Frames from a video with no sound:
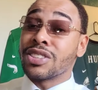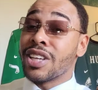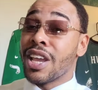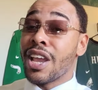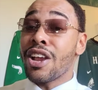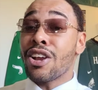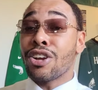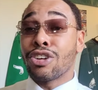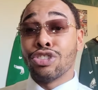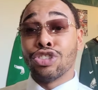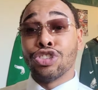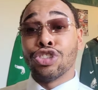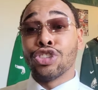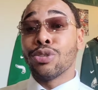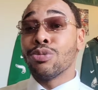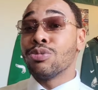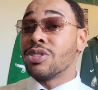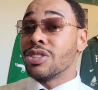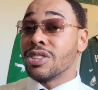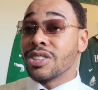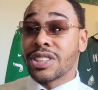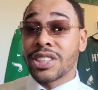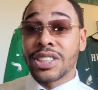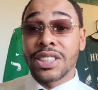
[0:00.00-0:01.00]
Aaron
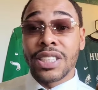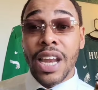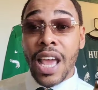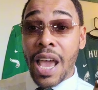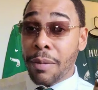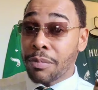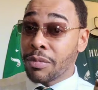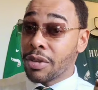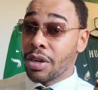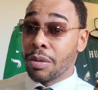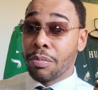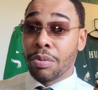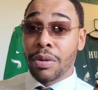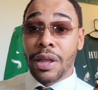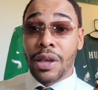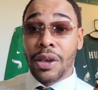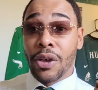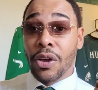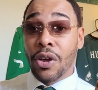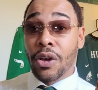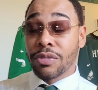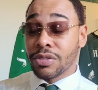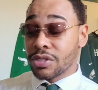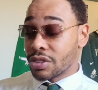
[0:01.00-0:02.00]
Jones just snapped in the
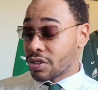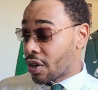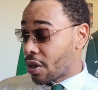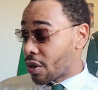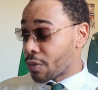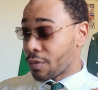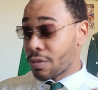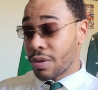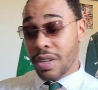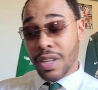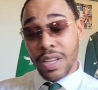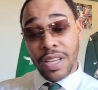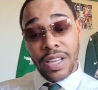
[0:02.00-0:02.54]
playoffs, so